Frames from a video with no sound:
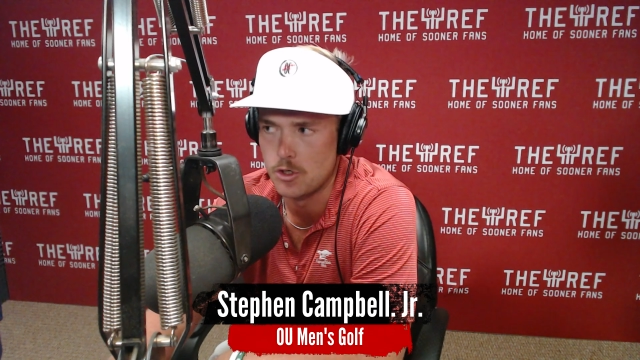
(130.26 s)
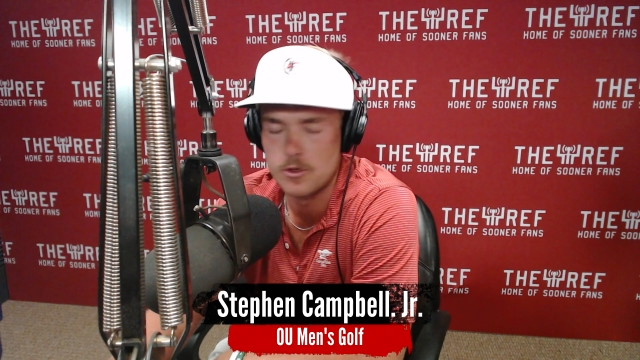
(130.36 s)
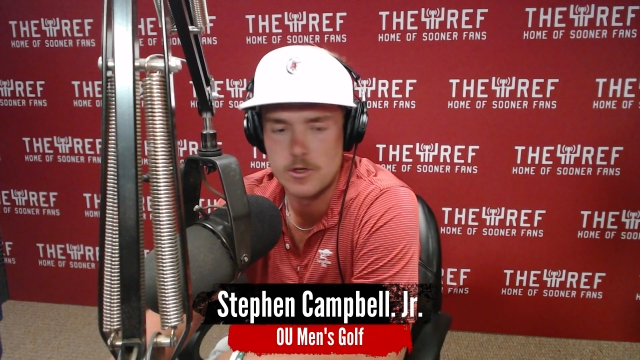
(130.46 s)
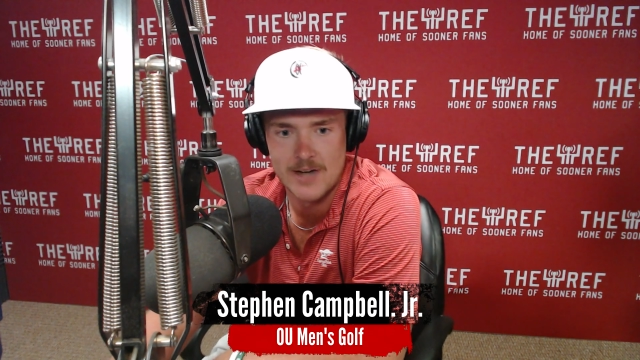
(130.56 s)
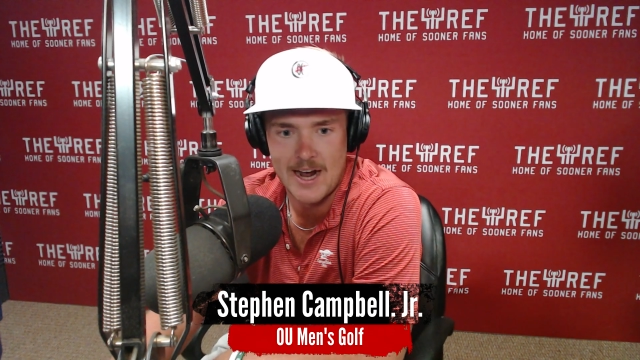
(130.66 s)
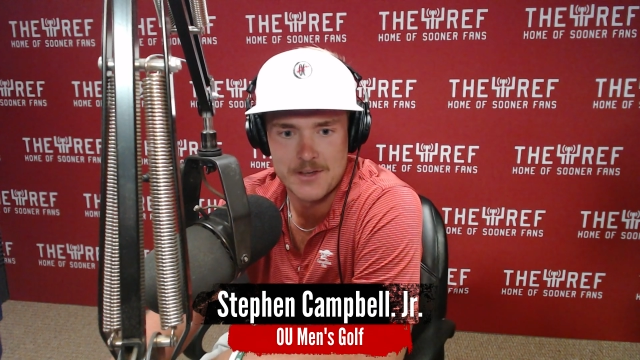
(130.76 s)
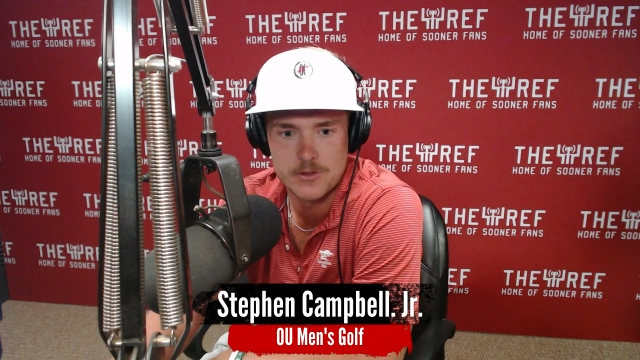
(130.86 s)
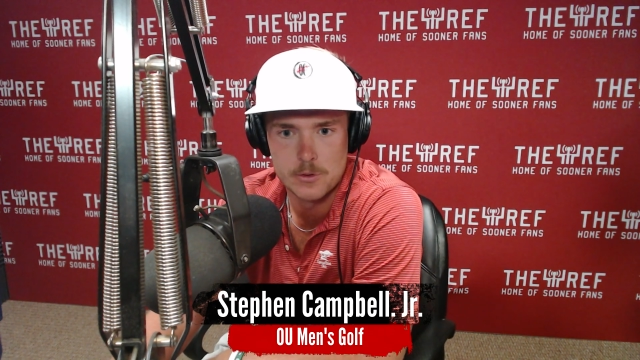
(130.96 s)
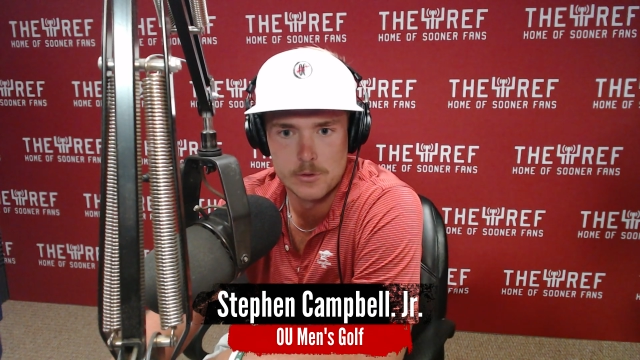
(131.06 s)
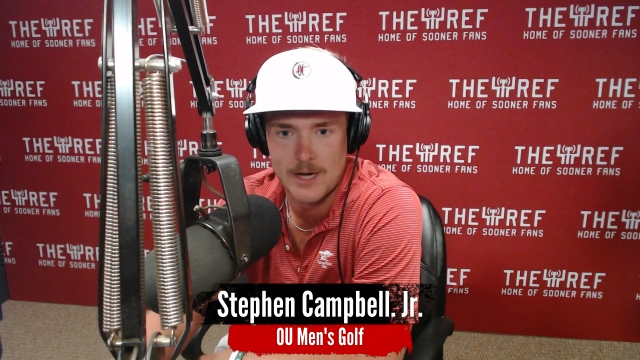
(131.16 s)
junior in
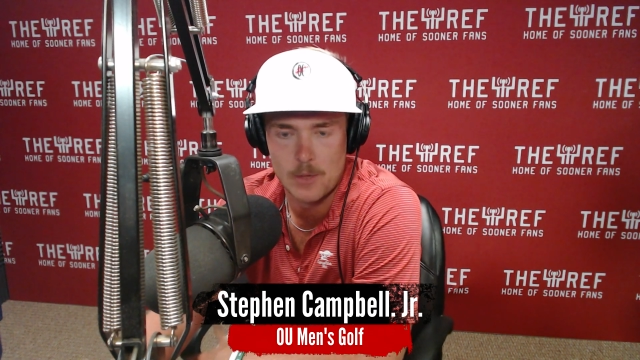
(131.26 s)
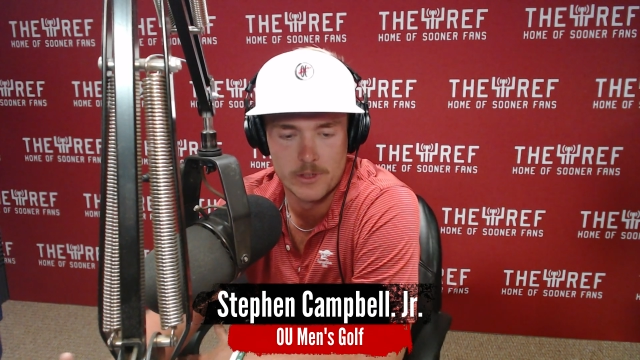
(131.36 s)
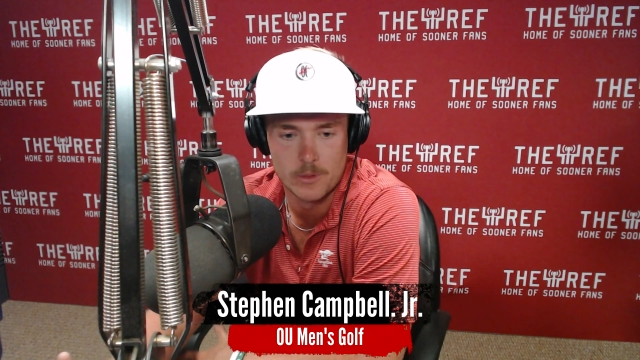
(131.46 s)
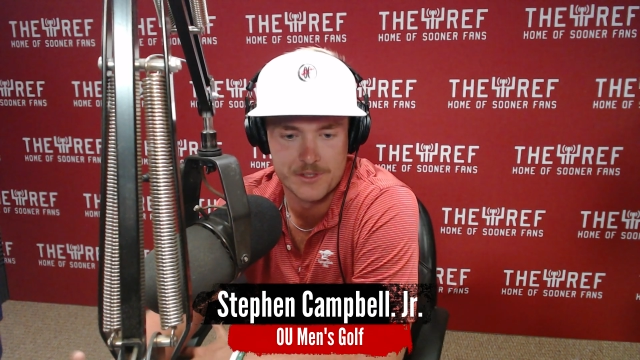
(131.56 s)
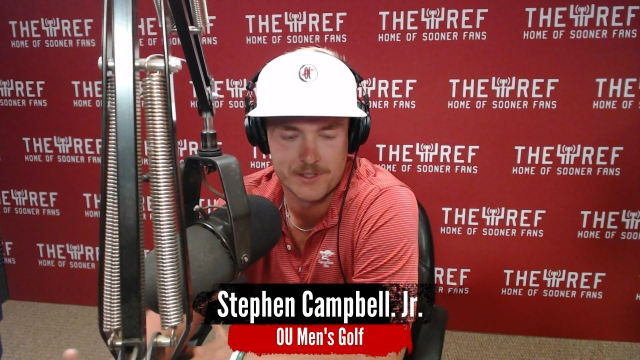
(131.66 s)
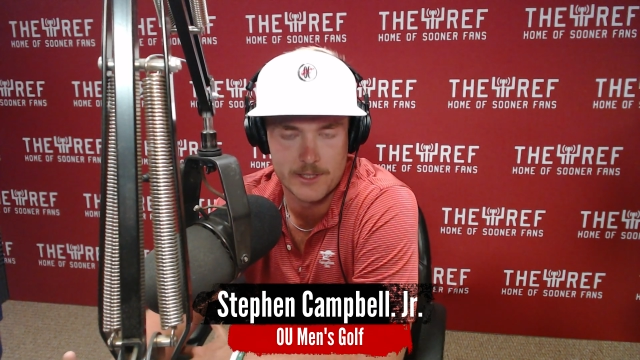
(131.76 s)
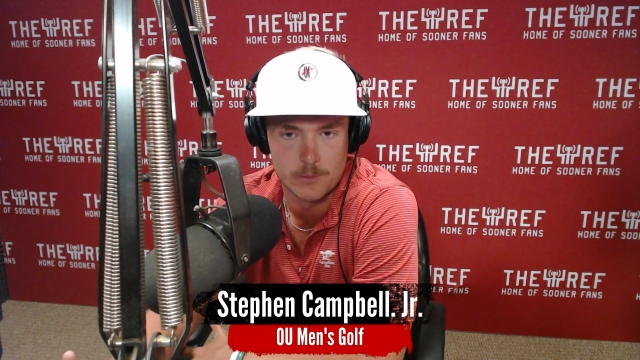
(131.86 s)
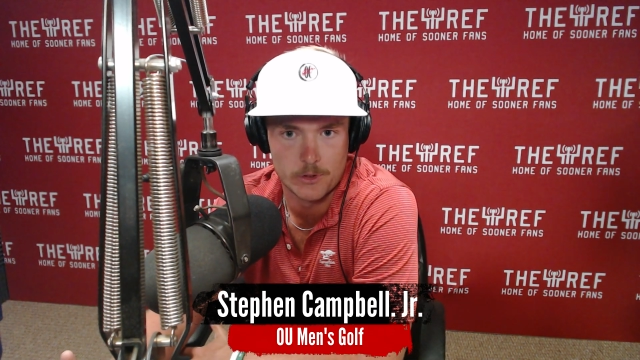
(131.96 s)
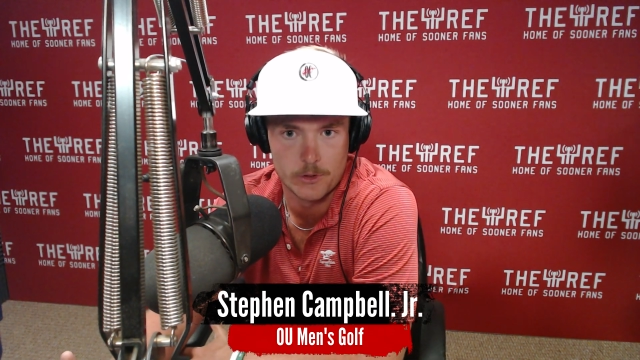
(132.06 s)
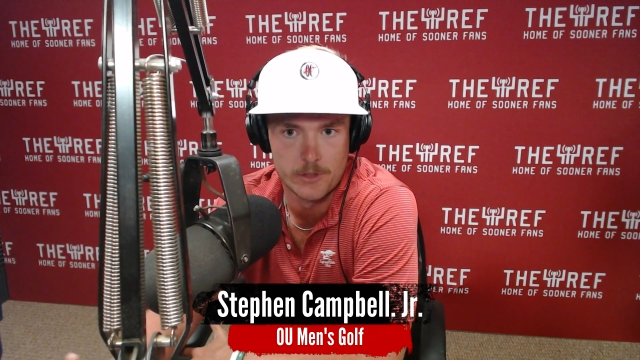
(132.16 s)
high school, and I really wasn't
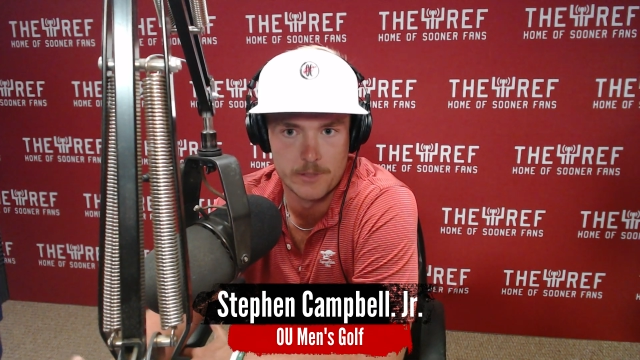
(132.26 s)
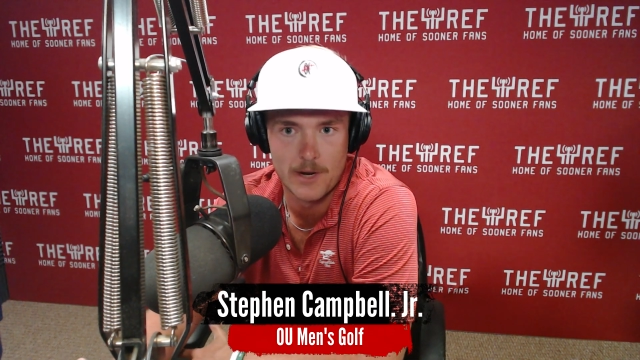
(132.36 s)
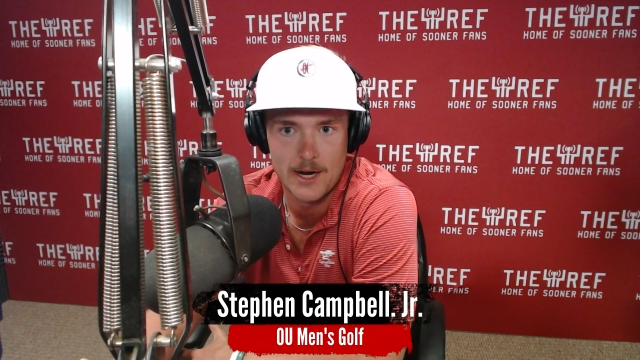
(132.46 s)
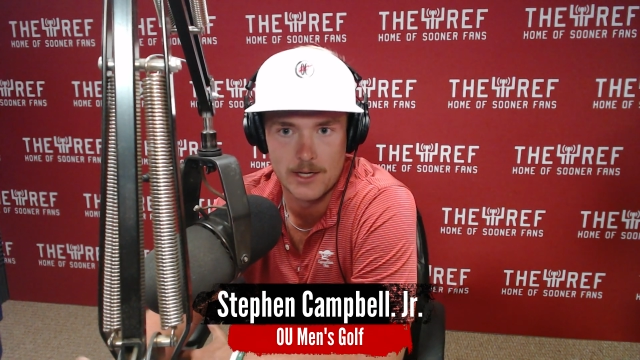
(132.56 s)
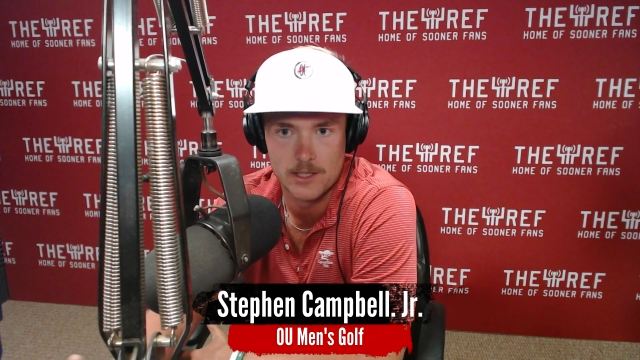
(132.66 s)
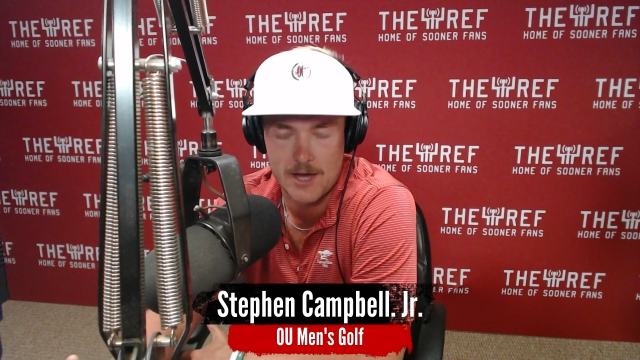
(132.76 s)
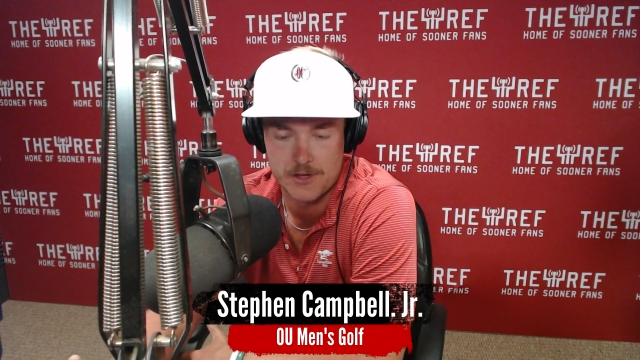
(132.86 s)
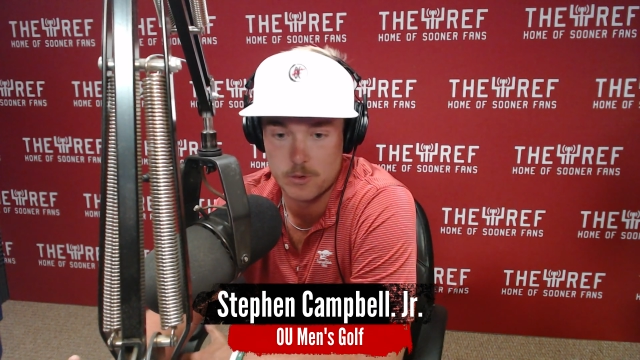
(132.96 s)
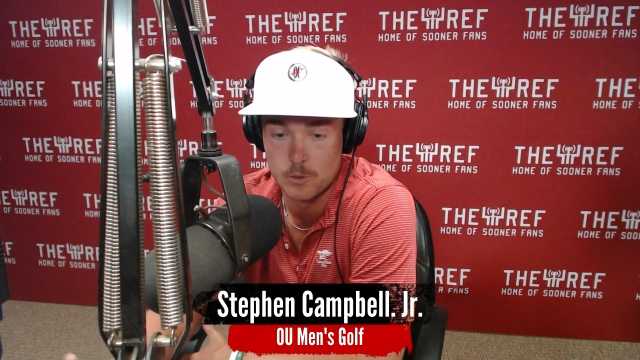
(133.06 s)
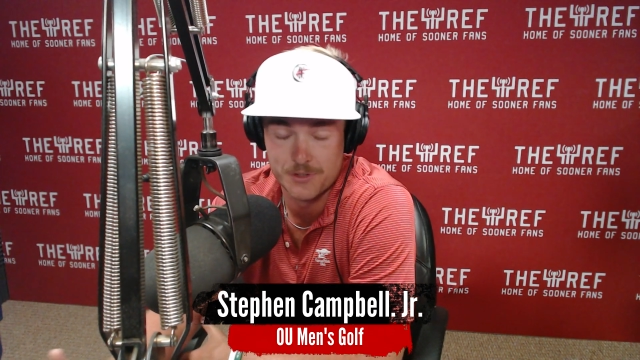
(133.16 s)
getting recruited by a
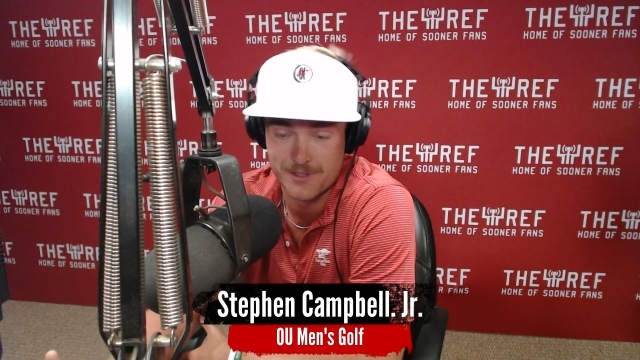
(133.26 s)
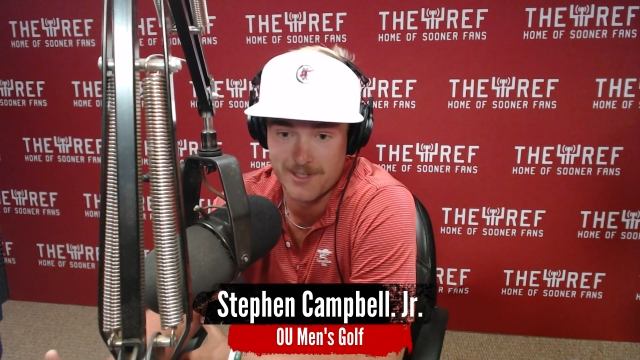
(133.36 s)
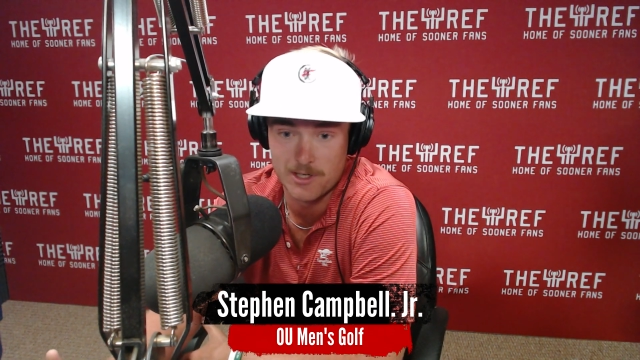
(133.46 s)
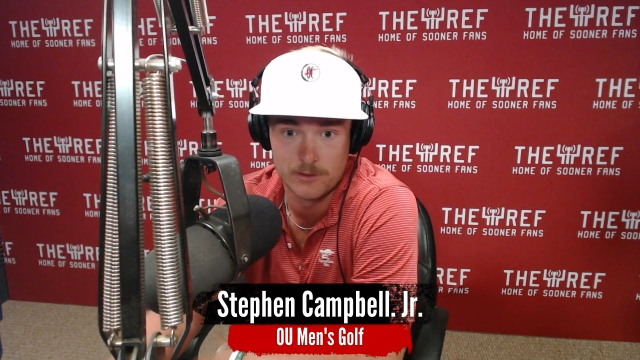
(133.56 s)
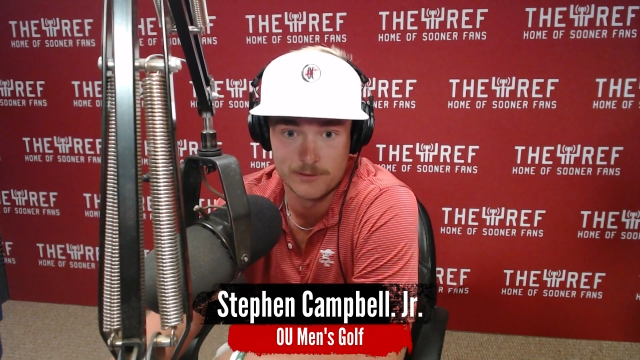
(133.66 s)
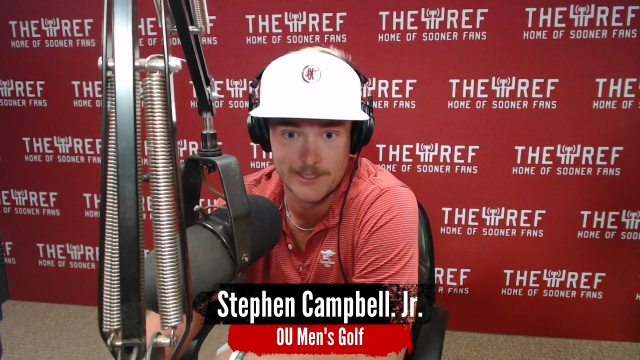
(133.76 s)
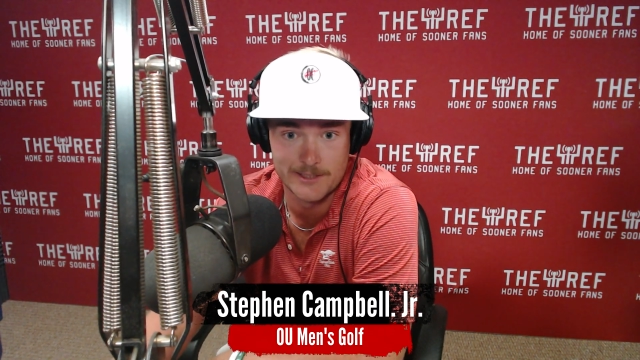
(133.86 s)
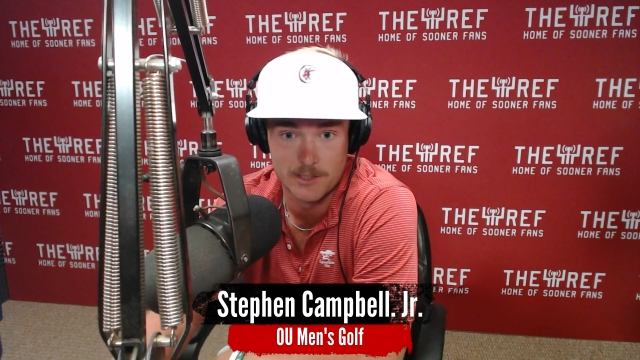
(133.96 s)
lot of schools until